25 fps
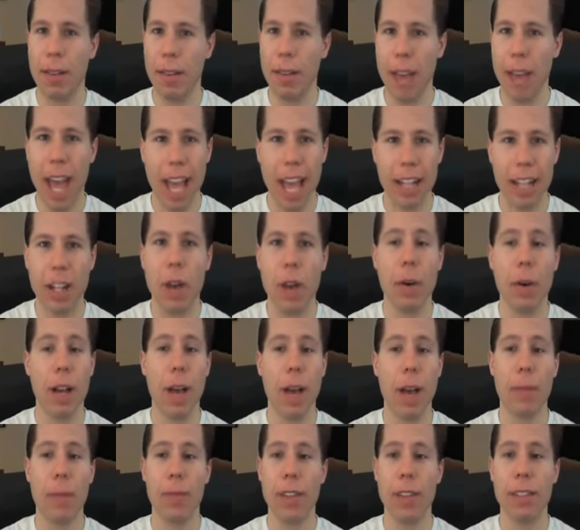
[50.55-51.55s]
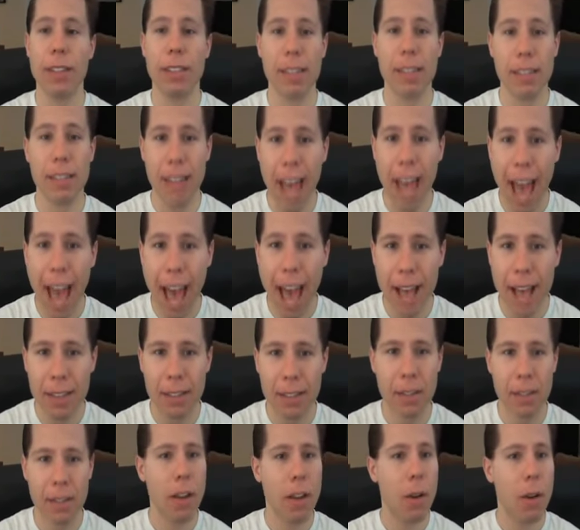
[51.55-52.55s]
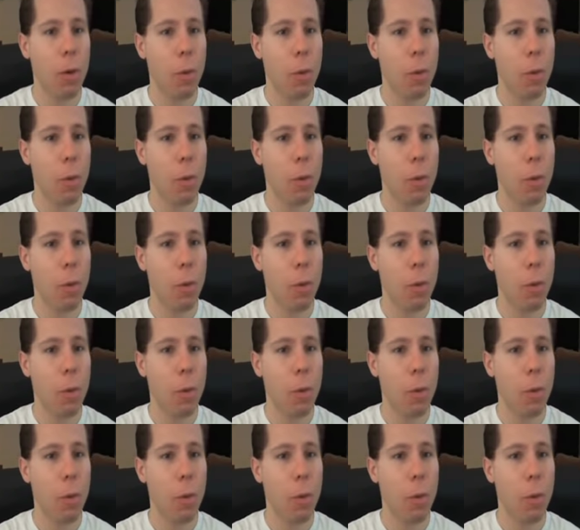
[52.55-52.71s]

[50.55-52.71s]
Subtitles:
head going up Vince's ass,